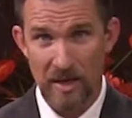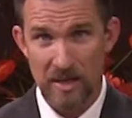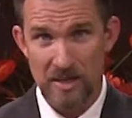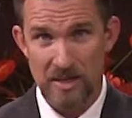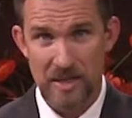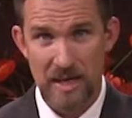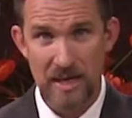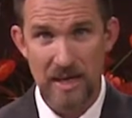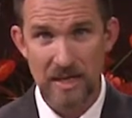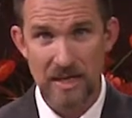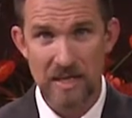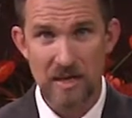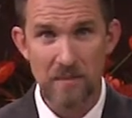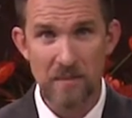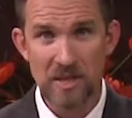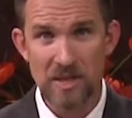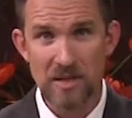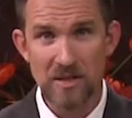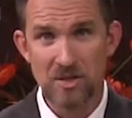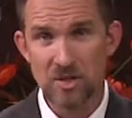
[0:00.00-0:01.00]
2
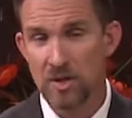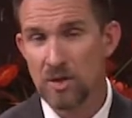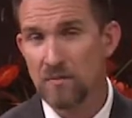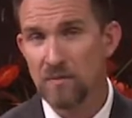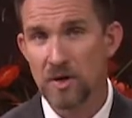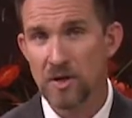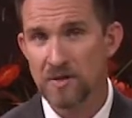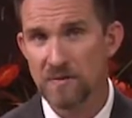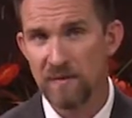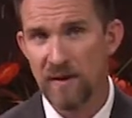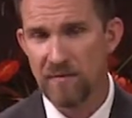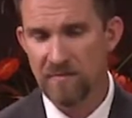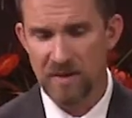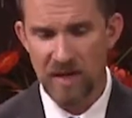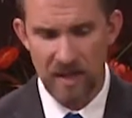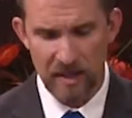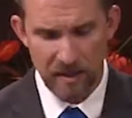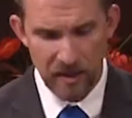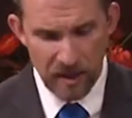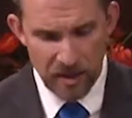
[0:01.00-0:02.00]
Timothy 2, verse
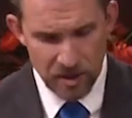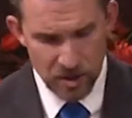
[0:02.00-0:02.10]
15.